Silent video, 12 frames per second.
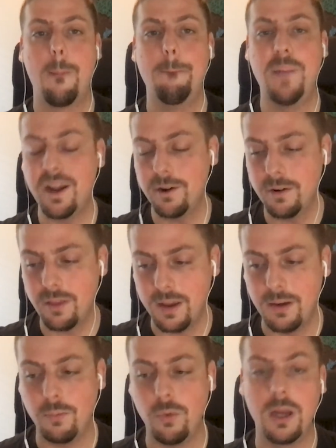better
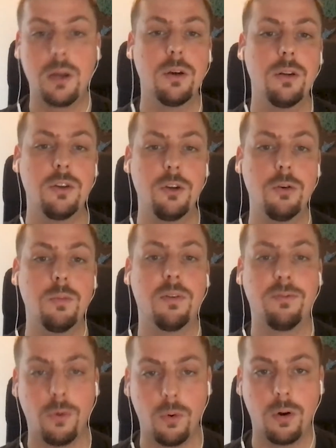than we could do
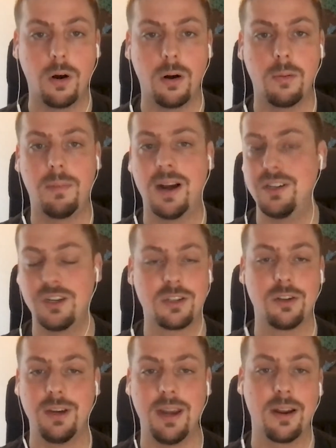before by
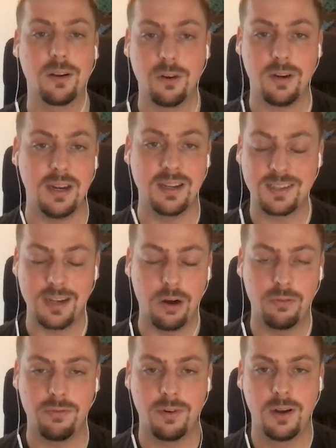just looking at a cookie
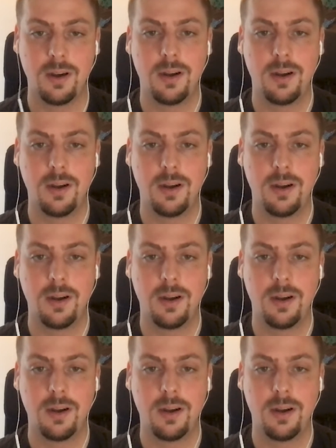itself.